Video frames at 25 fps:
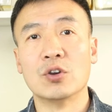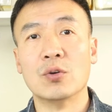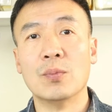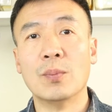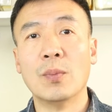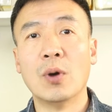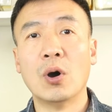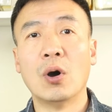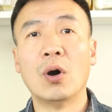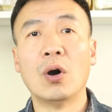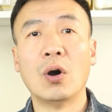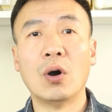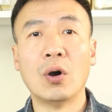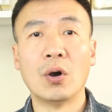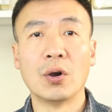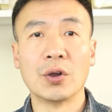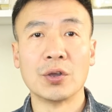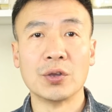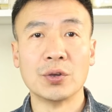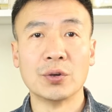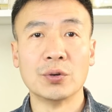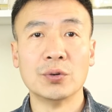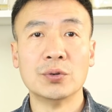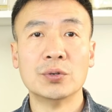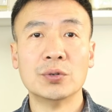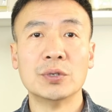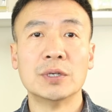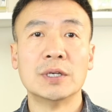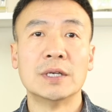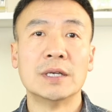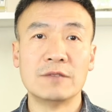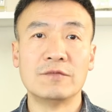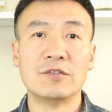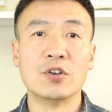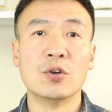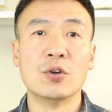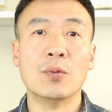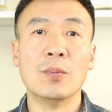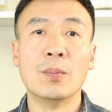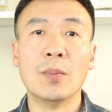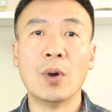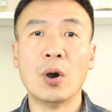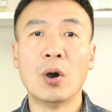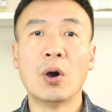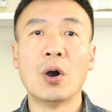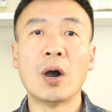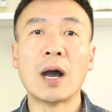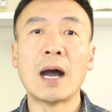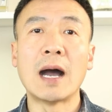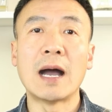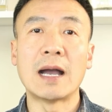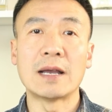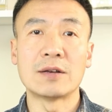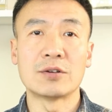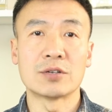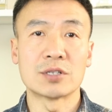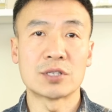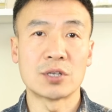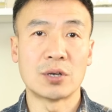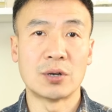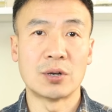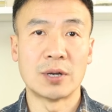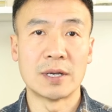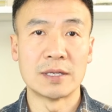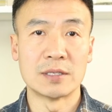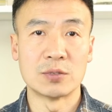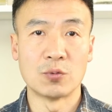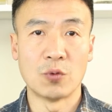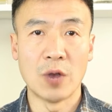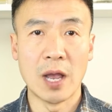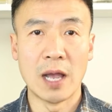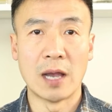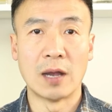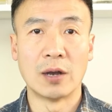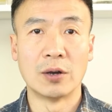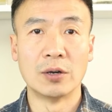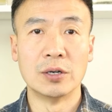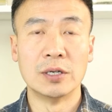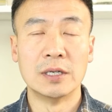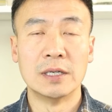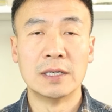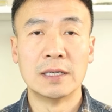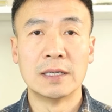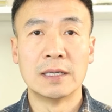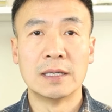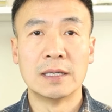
you more oil, give you more hydrosol as well.